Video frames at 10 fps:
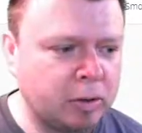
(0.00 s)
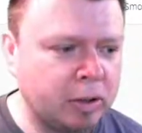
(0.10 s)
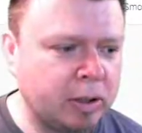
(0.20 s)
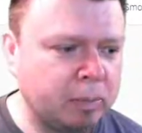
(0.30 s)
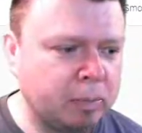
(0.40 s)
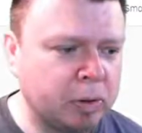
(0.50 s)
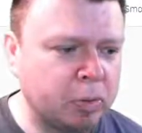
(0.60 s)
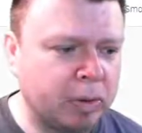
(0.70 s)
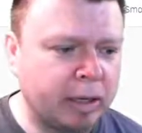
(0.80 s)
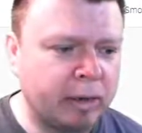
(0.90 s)
you can put
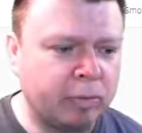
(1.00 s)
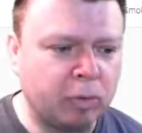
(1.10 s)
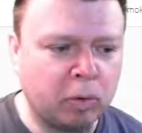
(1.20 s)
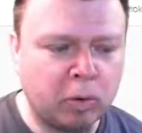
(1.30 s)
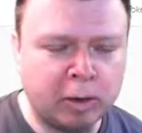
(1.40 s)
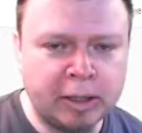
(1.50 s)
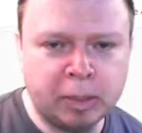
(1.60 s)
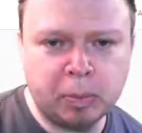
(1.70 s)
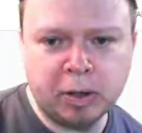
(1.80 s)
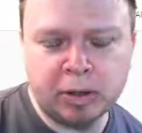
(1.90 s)
one there for
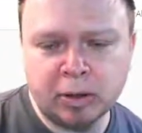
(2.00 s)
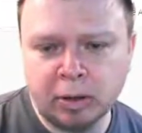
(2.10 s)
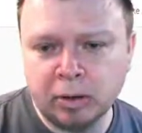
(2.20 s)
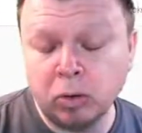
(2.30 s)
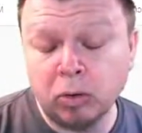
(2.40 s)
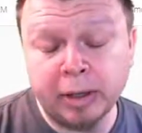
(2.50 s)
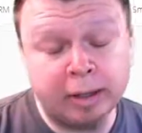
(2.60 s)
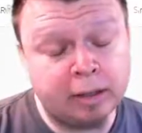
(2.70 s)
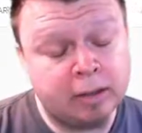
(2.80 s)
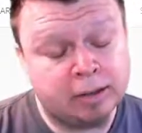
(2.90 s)
each person, or you
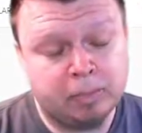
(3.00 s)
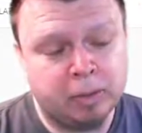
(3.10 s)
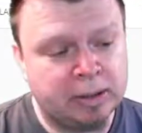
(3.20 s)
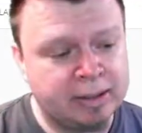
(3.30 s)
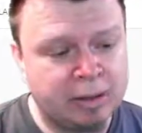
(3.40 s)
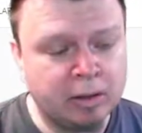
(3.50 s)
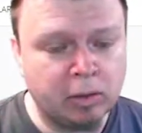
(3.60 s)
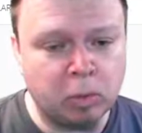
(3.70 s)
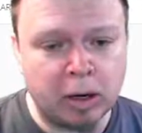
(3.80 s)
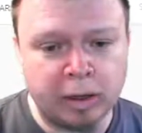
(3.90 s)
can just put the
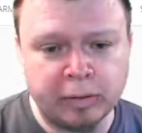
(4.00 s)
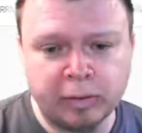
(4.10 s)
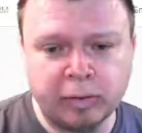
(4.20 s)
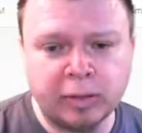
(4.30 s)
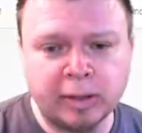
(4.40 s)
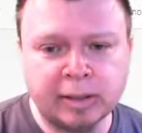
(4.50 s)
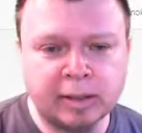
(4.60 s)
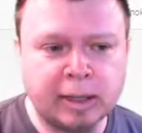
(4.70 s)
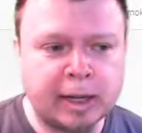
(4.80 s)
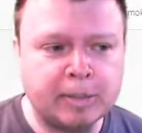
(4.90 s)
single one if everything's the
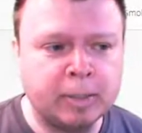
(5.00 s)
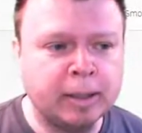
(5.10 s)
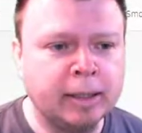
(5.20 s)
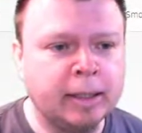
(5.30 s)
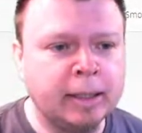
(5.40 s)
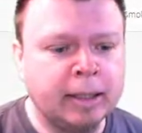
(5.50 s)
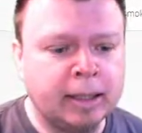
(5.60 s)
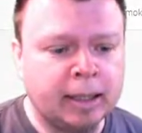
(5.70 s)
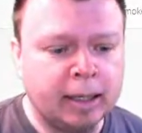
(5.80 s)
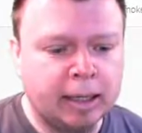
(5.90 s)
same.
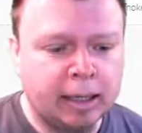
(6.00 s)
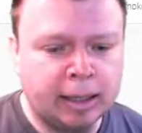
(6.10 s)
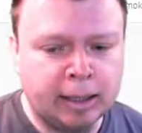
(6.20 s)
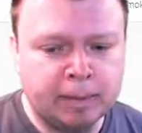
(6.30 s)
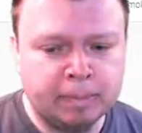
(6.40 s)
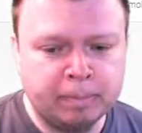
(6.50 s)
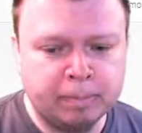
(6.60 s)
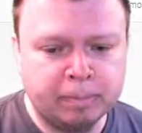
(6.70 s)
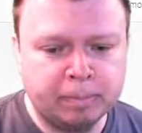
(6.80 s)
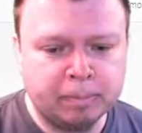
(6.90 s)

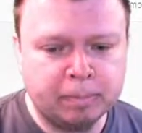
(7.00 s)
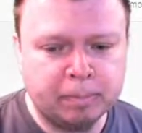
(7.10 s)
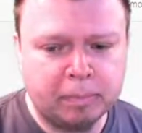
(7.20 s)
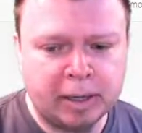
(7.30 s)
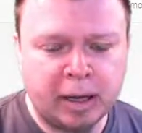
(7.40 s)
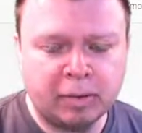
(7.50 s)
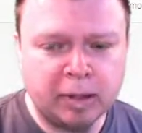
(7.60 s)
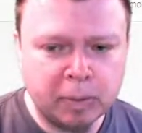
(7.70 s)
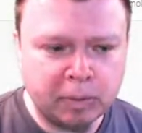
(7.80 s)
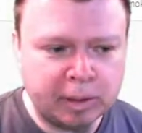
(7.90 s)
But I
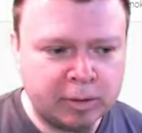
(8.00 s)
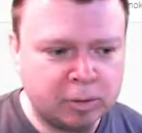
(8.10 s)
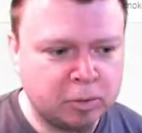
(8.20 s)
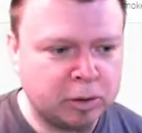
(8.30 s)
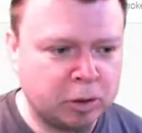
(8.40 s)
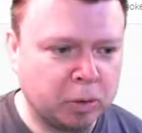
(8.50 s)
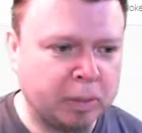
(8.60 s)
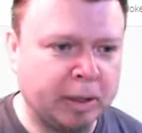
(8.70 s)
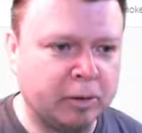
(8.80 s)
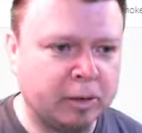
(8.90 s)
think we're ready to do a job
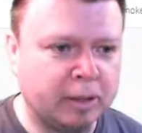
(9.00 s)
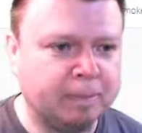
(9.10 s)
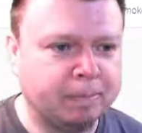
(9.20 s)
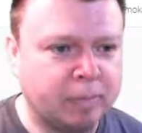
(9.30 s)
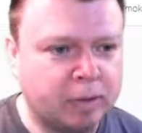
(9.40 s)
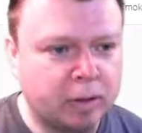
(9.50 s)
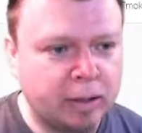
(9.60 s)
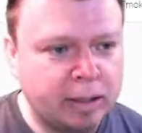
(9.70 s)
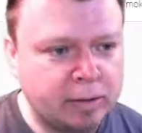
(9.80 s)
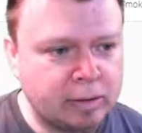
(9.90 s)
now, right? So
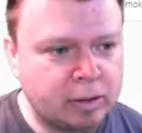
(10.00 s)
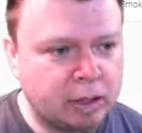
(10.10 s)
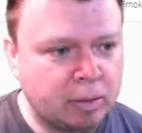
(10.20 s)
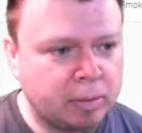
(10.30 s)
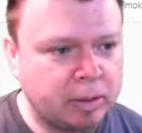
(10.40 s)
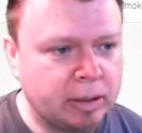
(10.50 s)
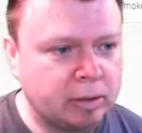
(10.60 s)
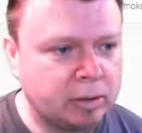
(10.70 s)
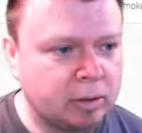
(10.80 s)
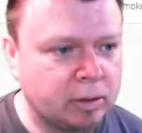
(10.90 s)
let's jump
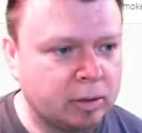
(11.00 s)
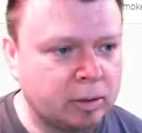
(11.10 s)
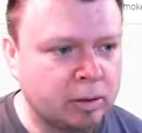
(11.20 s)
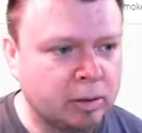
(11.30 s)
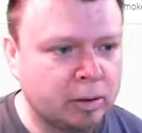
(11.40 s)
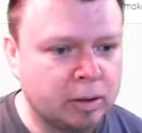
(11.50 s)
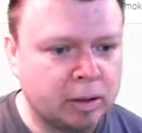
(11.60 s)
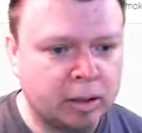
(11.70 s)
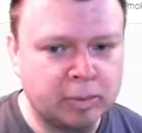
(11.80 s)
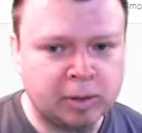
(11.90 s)
into,
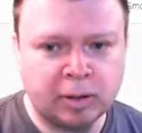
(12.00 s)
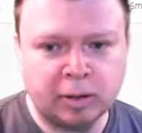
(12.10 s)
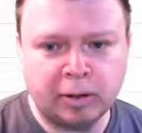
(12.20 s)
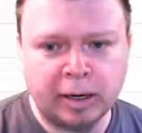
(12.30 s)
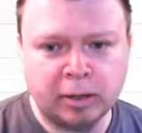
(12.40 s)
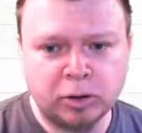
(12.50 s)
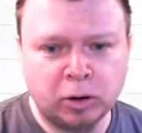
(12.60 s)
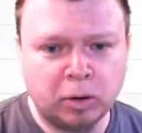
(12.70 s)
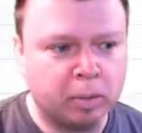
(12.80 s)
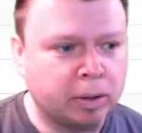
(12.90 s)
I'm just going to create a
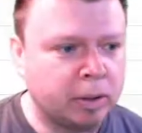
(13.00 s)
job.